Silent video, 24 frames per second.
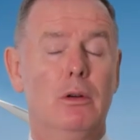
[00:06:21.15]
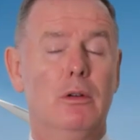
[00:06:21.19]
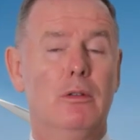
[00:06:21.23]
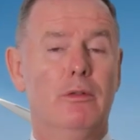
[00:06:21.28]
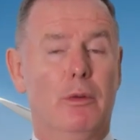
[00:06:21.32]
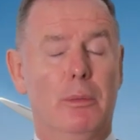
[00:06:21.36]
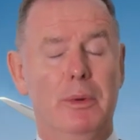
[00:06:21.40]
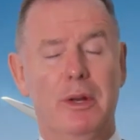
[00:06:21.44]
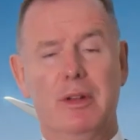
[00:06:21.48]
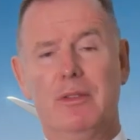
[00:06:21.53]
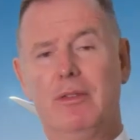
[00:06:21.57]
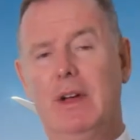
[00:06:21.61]

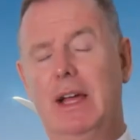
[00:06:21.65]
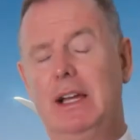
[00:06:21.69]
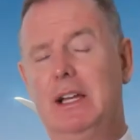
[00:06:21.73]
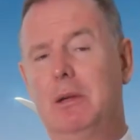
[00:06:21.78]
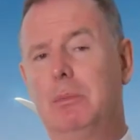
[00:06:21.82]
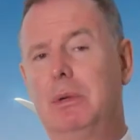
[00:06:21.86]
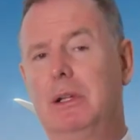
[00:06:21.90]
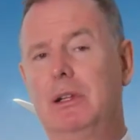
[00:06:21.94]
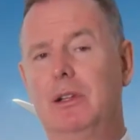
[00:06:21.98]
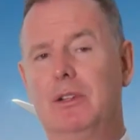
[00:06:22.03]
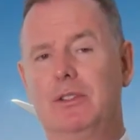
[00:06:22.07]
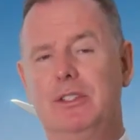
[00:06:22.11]
from an
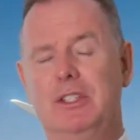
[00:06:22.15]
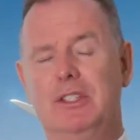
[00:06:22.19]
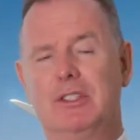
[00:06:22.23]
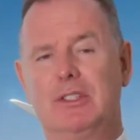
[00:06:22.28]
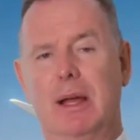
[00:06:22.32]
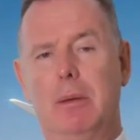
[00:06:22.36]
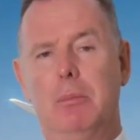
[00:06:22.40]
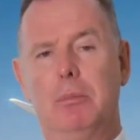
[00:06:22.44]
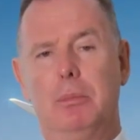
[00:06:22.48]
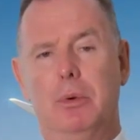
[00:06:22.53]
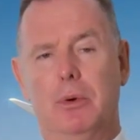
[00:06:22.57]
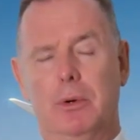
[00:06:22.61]
availability
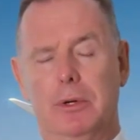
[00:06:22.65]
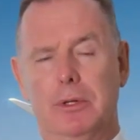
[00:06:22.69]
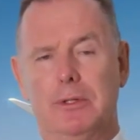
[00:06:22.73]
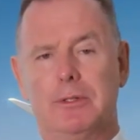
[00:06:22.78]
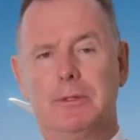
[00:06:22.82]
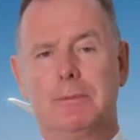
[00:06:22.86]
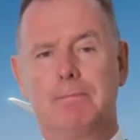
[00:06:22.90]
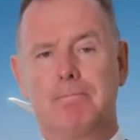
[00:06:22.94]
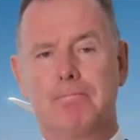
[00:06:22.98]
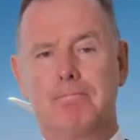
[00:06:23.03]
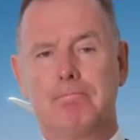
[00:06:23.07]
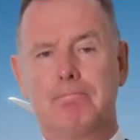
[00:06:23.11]
standpoint.